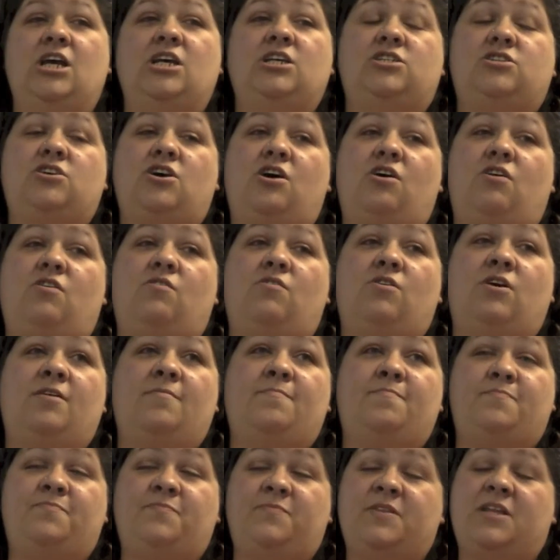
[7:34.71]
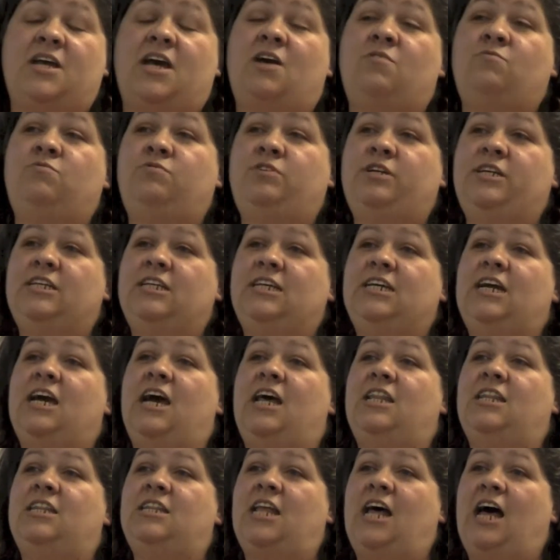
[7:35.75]
So really
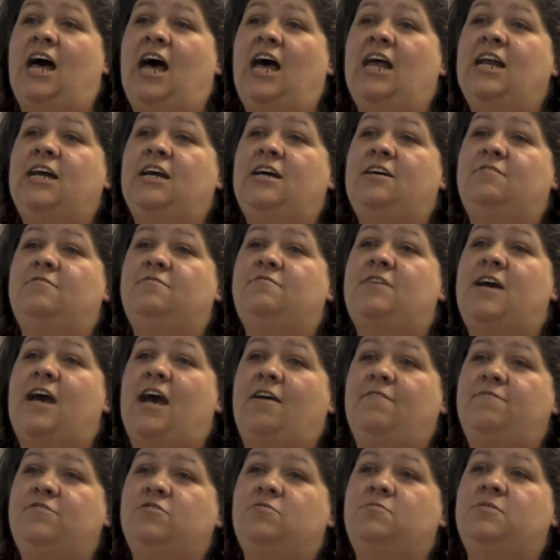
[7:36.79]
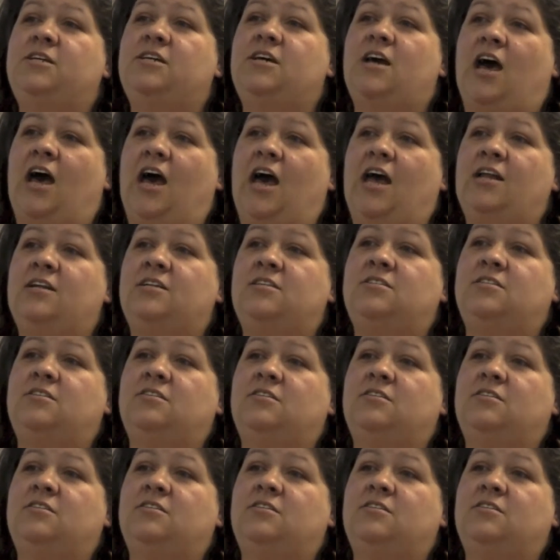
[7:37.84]
a lot of, after we got